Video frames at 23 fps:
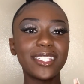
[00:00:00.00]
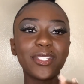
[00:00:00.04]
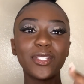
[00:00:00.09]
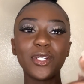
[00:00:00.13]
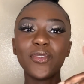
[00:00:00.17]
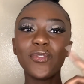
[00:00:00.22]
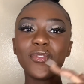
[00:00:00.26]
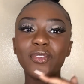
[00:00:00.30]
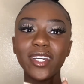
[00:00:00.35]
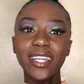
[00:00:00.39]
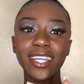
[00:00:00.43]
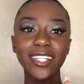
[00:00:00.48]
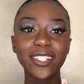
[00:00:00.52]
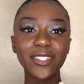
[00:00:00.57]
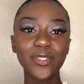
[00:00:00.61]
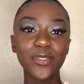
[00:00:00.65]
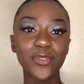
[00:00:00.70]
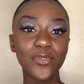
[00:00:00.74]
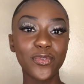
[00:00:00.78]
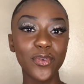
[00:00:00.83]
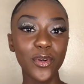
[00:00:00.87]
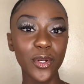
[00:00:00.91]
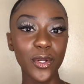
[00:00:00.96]
Don't forget to
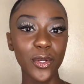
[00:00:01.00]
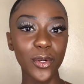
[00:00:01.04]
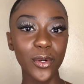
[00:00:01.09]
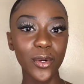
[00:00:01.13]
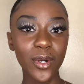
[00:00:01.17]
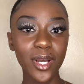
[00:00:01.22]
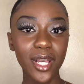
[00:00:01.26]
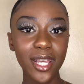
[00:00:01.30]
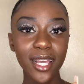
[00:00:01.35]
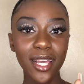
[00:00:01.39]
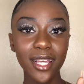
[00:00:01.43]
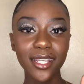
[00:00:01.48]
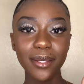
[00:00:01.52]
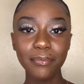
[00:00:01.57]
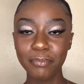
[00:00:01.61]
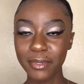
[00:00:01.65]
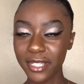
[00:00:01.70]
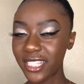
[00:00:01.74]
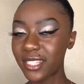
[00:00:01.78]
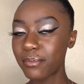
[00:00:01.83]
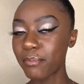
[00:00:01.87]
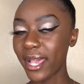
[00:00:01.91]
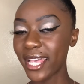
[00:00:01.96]
follow
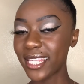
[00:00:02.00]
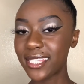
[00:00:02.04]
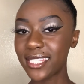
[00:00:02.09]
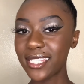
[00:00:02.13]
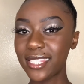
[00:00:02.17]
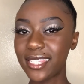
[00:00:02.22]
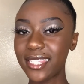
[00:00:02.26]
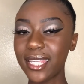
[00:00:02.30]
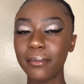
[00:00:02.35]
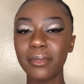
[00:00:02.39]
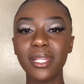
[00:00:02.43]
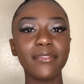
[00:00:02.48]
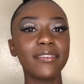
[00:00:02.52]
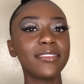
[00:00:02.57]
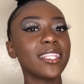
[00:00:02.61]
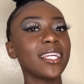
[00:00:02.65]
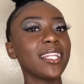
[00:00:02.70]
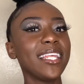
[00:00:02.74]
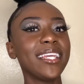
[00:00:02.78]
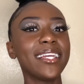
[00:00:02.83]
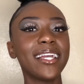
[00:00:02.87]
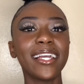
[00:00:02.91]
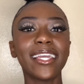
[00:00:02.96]
Beats by CC. I'm leaving the
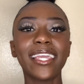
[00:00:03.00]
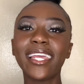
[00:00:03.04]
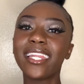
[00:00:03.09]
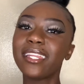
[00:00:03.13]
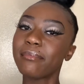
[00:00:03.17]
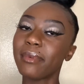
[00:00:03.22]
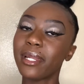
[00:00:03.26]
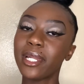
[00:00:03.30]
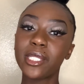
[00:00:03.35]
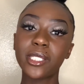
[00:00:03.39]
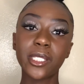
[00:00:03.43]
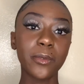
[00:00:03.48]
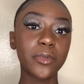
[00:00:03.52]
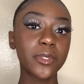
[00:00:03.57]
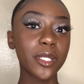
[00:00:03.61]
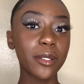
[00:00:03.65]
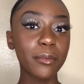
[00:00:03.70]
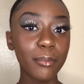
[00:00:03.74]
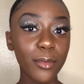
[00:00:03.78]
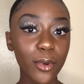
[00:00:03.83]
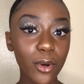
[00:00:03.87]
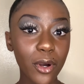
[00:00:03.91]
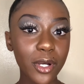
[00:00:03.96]
link again in my
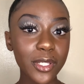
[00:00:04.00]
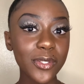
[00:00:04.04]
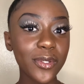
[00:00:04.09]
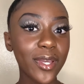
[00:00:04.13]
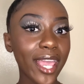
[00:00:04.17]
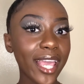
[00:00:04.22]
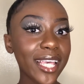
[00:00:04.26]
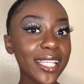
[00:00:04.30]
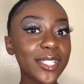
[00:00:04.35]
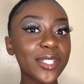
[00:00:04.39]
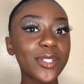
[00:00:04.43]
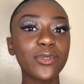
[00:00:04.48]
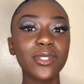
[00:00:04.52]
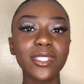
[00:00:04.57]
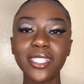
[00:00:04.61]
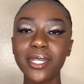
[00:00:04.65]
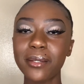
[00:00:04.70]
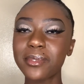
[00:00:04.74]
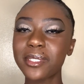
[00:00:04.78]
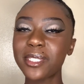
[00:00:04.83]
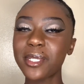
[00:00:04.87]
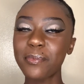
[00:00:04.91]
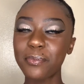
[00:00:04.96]
description box. You guys show
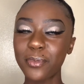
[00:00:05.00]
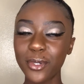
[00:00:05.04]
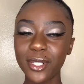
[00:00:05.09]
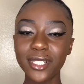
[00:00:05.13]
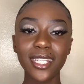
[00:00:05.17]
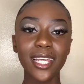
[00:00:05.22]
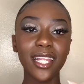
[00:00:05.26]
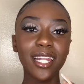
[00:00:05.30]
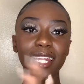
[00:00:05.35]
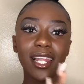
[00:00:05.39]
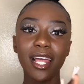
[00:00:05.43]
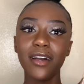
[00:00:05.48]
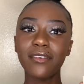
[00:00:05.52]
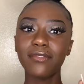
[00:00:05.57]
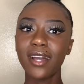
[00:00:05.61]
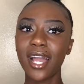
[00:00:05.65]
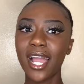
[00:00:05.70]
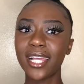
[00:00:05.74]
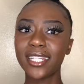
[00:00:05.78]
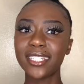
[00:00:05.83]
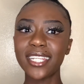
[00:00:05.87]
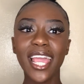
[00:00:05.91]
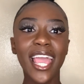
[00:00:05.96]
some support and love.
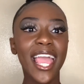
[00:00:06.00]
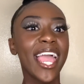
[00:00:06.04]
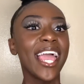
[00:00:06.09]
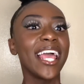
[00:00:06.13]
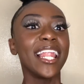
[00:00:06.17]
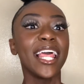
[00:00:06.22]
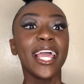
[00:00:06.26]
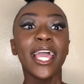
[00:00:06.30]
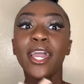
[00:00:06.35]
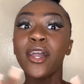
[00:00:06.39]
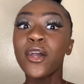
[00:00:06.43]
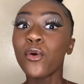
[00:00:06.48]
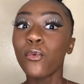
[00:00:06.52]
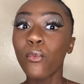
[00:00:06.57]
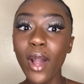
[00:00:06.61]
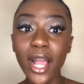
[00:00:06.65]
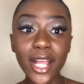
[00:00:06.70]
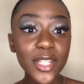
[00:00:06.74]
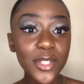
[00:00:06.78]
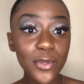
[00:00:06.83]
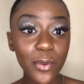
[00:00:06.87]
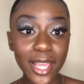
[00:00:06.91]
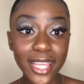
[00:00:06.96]
And
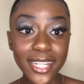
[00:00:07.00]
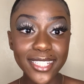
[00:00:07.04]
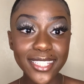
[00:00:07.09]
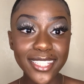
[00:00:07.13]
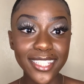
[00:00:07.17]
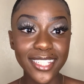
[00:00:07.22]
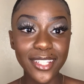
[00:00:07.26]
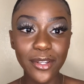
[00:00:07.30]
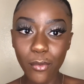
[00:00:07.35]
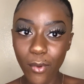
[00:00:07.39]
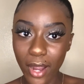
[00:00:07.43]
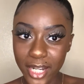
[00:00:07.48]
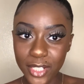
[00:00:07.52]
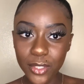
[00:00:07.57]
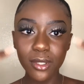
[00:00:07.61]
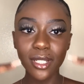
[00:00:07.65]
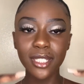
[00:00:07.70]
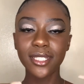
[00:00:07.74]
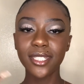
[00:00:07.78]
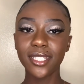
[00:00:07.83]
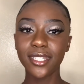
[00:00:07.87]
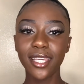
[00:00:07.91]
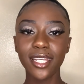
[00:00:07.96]

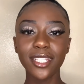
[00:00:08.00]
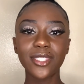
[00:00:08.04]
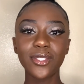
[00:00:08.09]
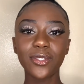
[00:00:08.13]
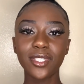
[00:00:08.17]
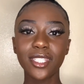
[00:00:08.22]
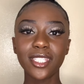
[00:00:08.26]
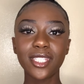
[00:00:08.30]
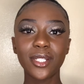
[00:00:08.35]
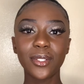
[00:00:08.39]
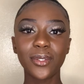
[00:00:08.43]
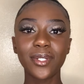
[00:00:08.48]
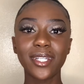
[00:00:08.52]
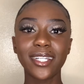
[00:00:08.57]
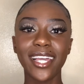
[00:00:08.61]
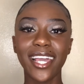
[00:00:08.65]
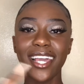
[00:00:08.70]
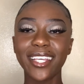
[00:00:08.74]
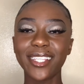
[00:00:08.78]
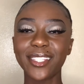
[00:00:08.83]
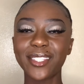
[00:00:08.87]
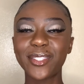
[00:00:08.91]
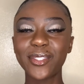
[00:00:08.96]
120 gets you this look,
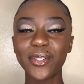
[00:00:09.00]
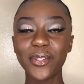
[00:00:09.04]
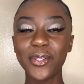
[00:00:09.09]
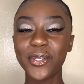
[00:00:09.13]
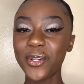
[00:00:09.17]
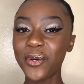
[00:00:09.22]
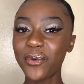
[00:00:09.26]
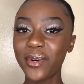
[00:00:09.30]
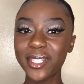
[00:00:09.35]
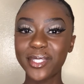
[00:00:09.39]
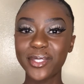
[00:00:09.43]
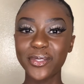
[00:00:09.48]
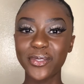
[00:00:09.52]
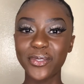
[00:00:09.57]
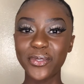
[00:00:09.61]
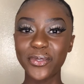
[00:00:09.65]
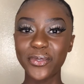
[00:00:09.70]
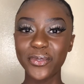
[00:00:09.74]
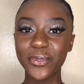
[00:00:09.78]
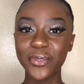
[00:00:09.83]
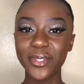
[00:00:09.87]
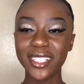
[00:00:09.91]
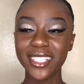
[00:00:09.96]
guys. So you know what to
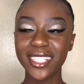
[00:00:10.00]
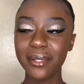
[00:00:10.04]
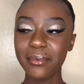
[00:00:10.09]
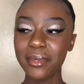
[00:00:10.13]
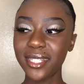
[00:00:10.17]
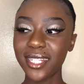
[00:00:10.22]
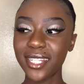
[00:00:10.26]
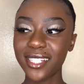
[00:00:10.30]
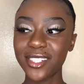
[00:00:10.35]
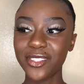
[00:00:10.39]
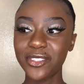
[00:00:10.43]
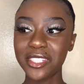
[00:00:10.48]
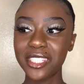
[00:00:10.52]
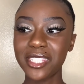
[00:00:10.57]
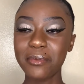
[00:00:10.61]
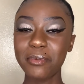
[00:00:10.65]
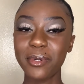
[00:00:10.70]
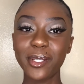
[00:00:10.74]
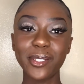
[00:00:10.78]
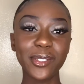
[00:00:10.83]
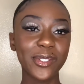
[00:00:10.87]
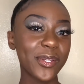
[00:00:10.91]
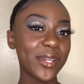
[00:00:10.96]
do. Let me just dress up
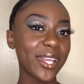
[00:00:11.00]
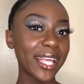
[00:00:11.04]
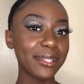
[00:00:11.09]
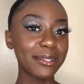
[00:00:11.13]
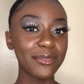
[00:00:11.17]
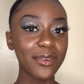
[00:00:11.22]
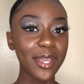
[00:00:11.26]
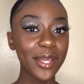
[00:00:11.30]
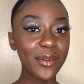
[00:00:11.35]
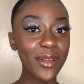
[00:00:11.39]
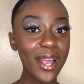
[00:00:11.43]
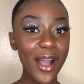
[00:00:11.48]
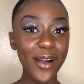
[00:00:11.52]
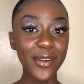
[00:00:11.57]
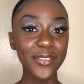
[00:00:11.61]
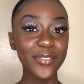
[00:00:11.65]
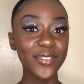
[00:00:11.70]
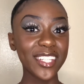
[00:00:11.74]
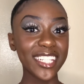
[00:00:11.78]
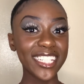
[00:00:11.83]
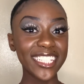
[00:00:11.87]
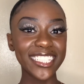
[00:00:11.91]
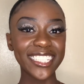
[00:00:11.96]
and show you guys the kind of
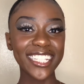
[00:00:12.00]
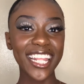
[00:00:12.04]
outfit.